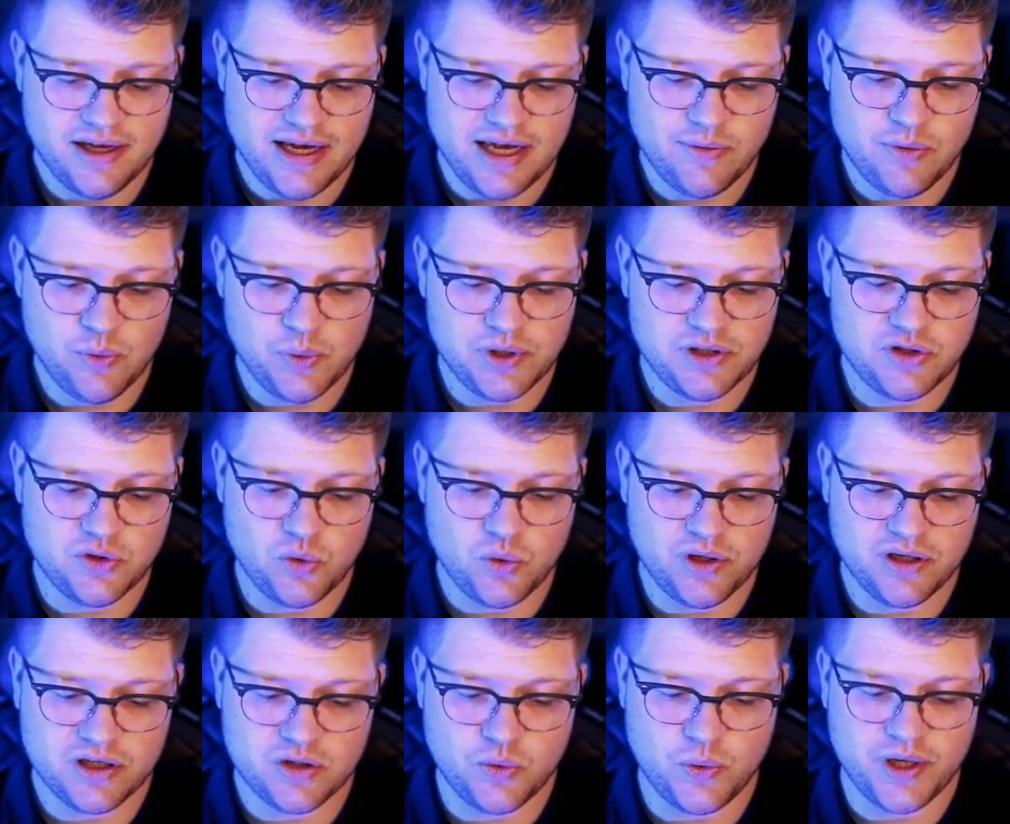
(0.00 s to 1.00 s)
And we will
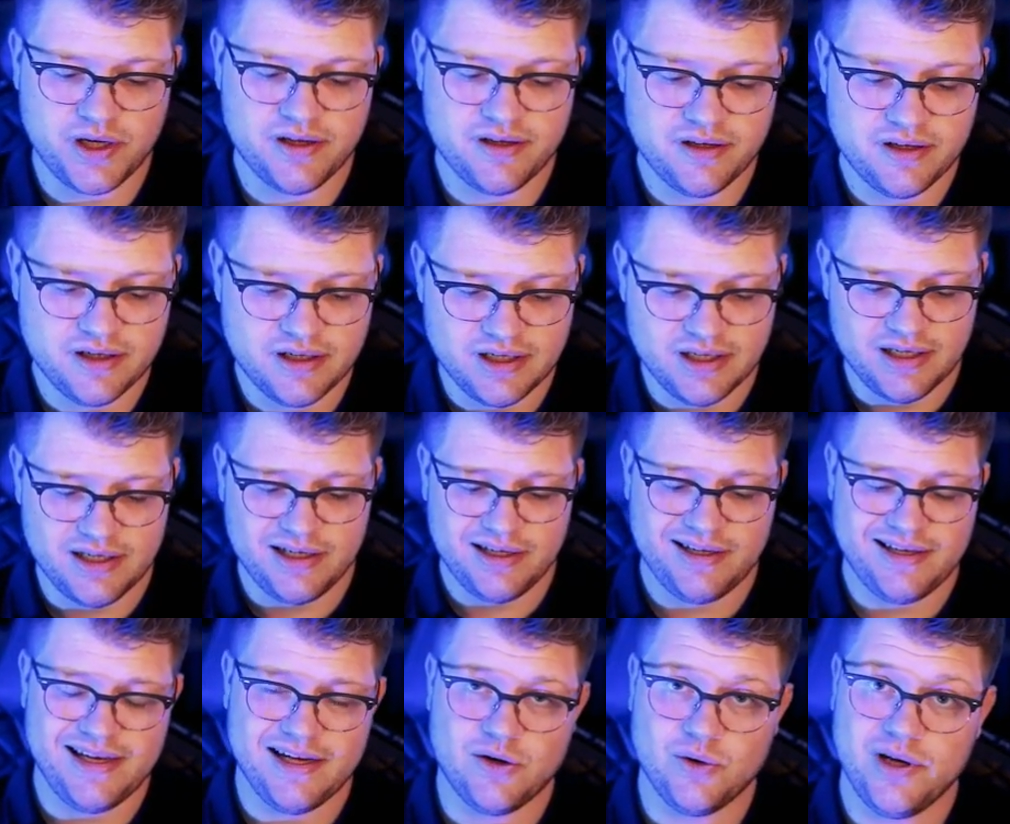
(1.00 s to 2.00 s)
do a quick
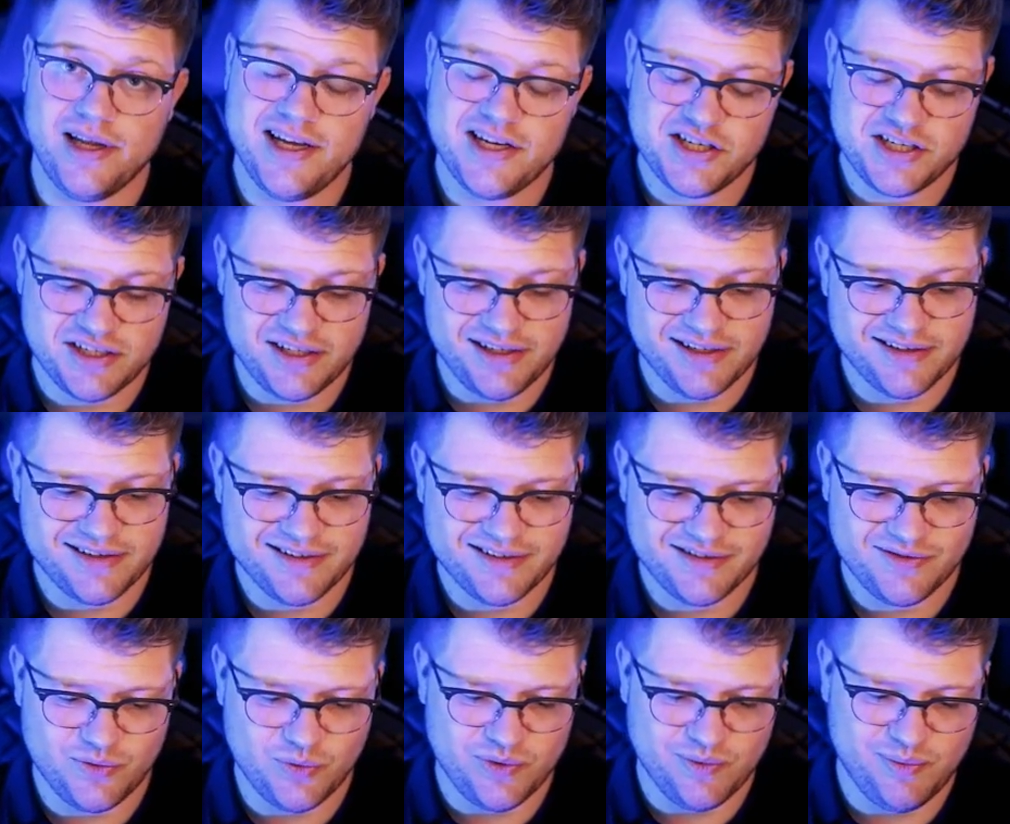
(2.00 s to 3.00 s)
calculation here
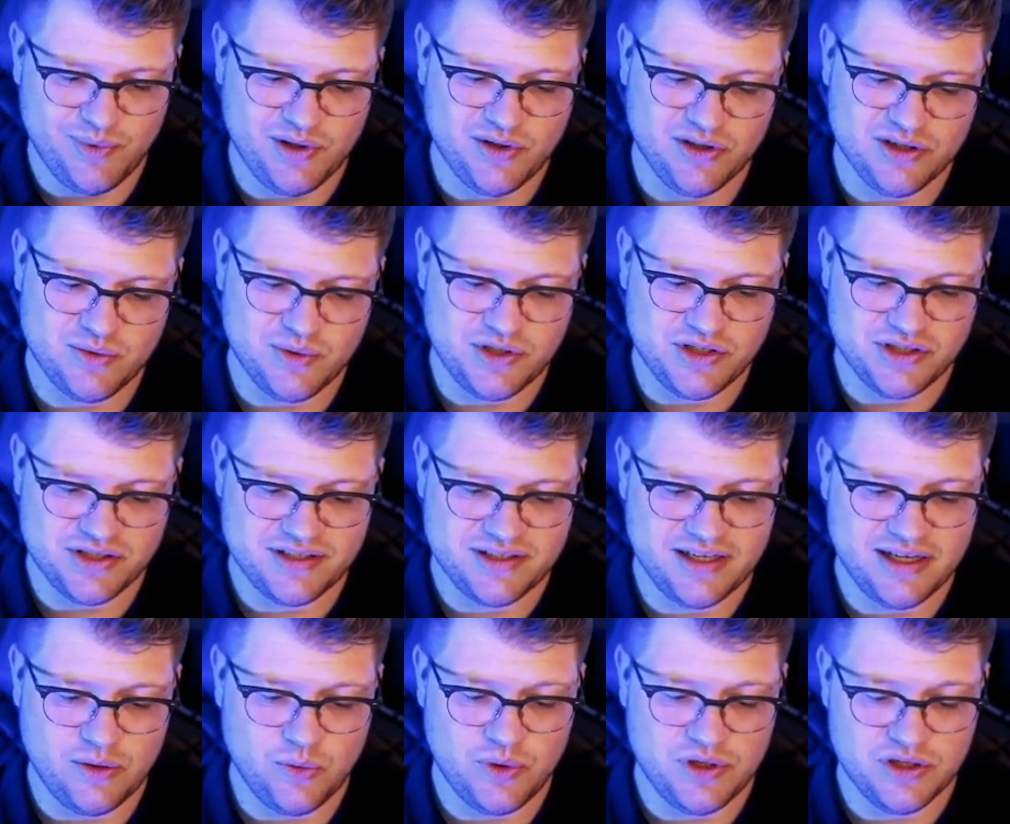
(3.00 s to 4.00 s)
because we just
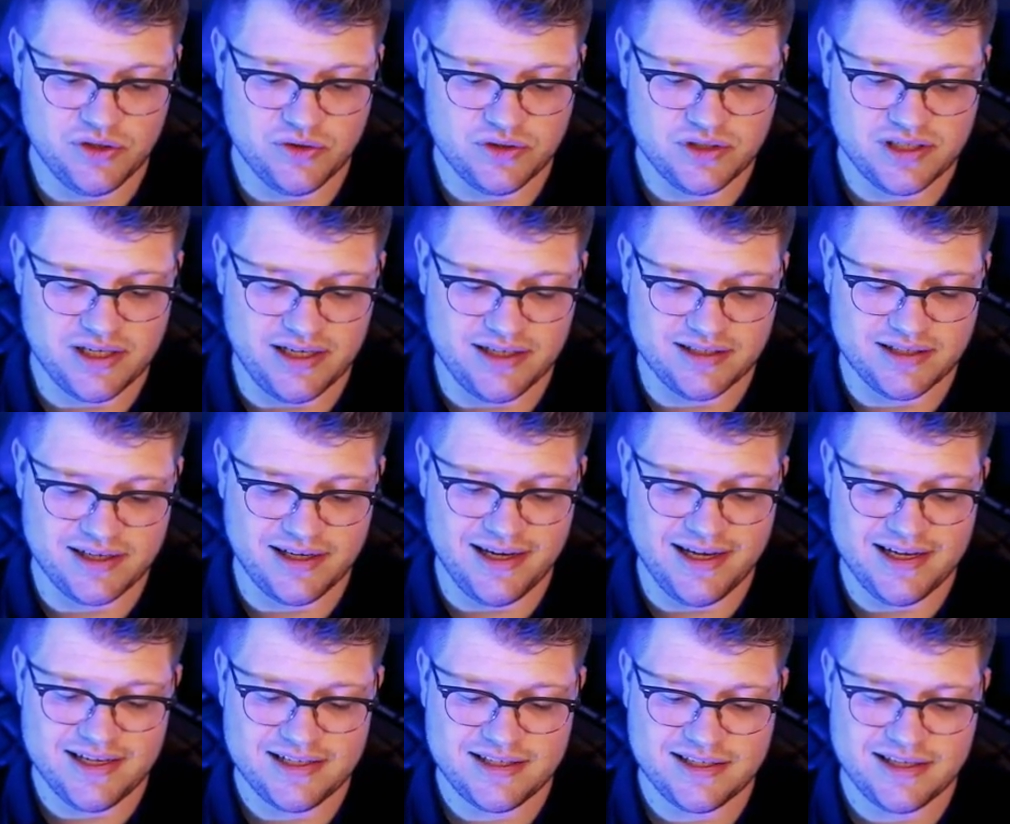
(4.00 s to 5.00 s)
say window size
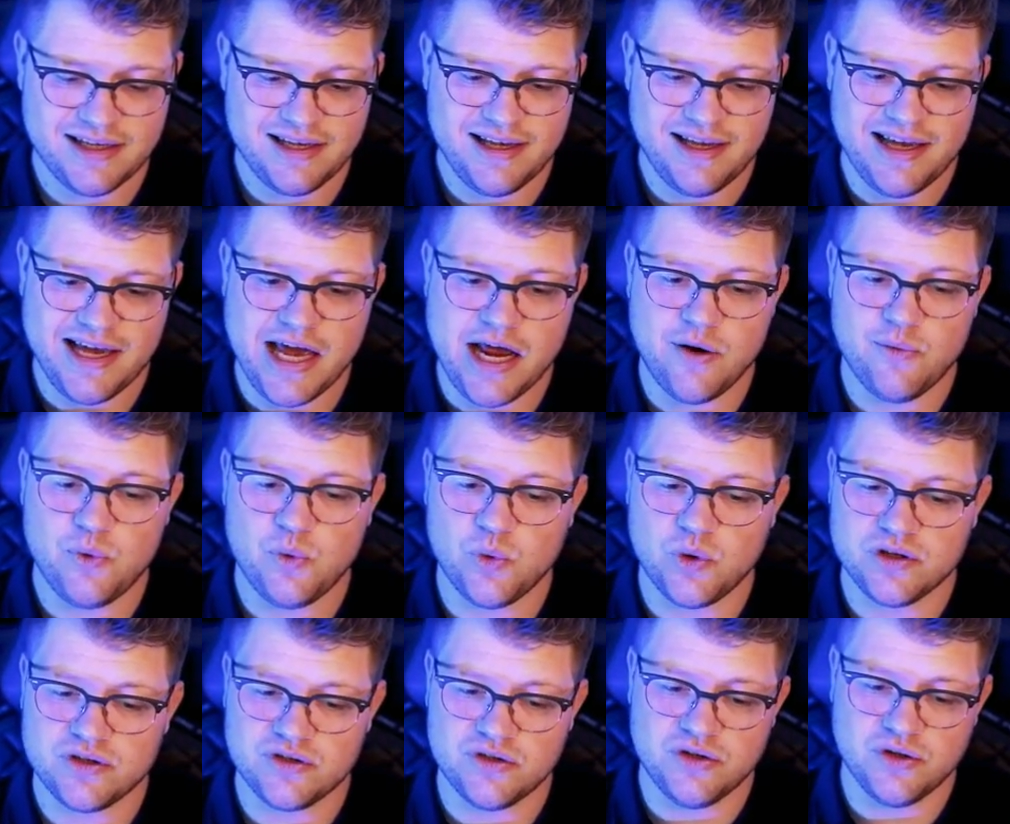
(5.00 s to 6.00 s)
class and we
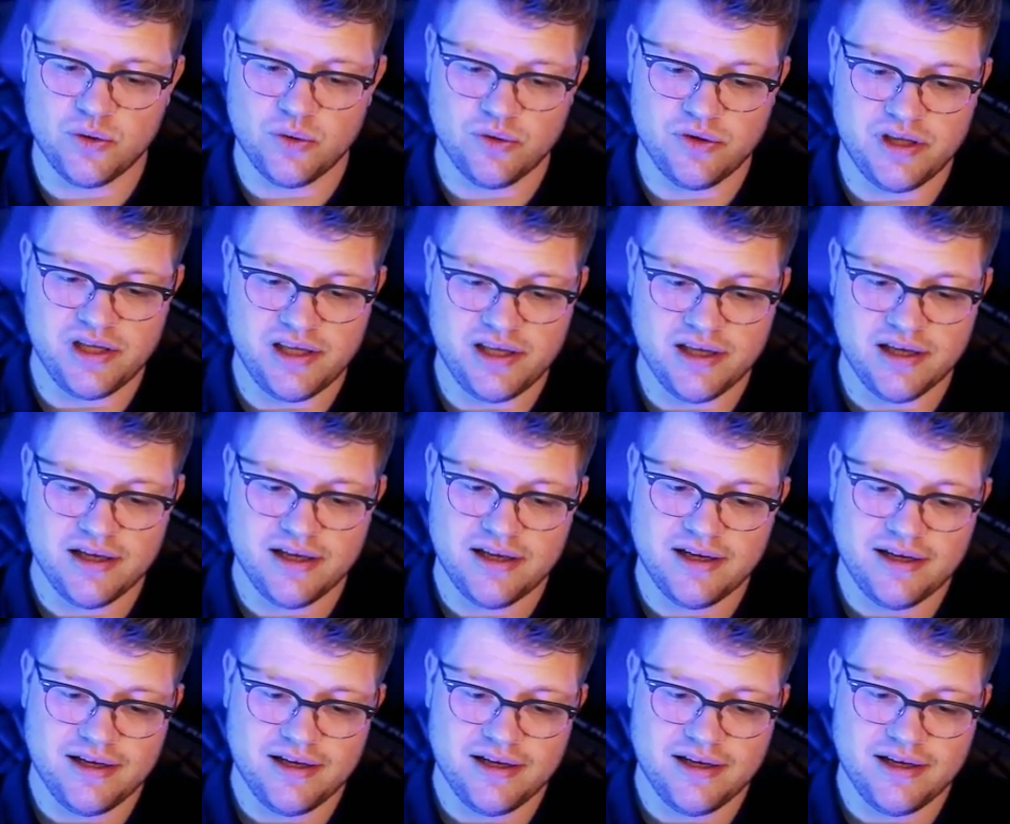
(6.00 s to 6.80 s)
want to know the